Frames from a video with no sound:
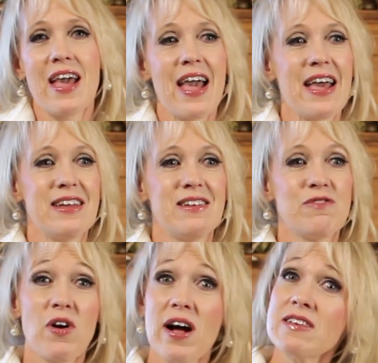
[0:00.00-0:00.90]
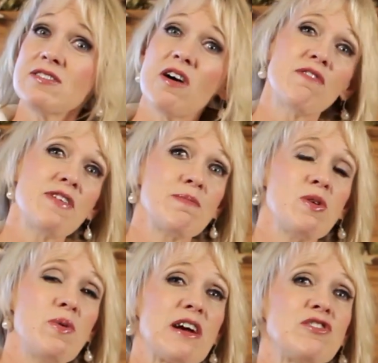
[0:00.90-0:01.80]
And for us, our family,
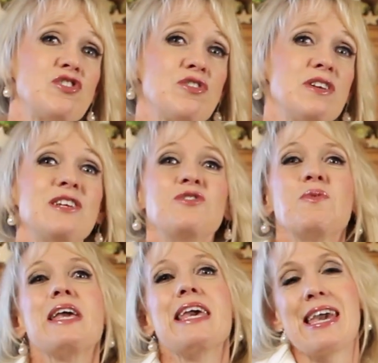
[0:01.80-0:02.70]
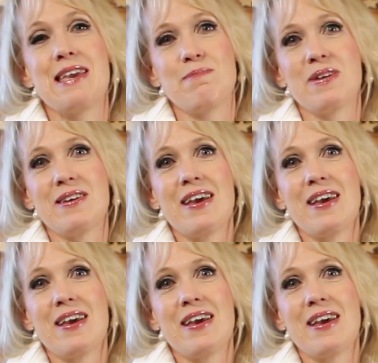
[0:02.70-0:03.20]
we actually turned it into a game.